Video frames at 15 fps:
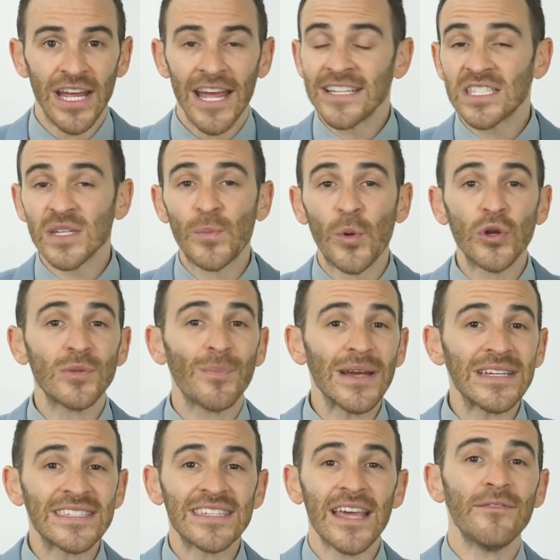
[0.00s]
It's supported by
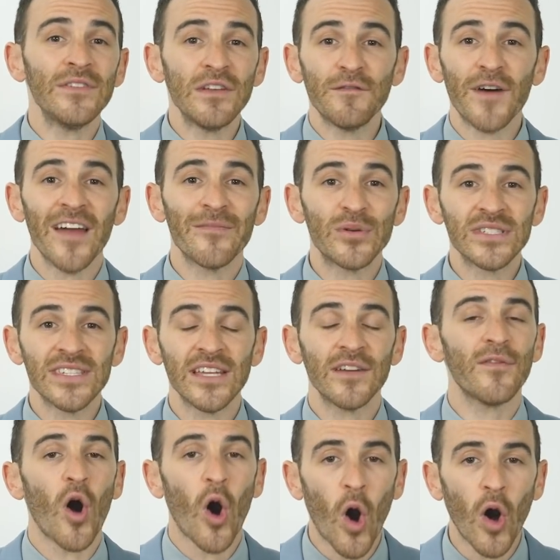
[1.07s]
75%
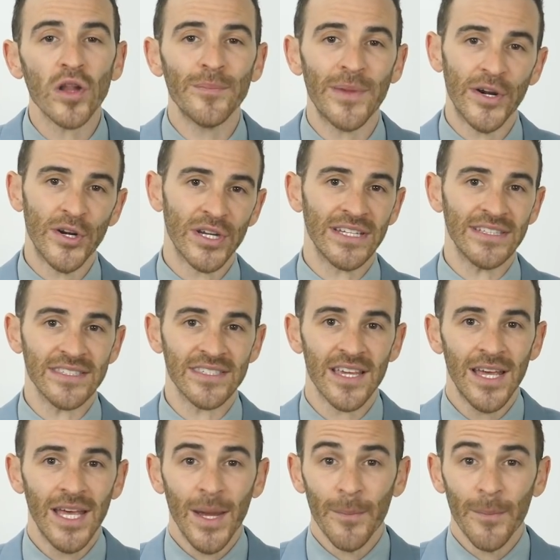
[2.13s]
of all Americans.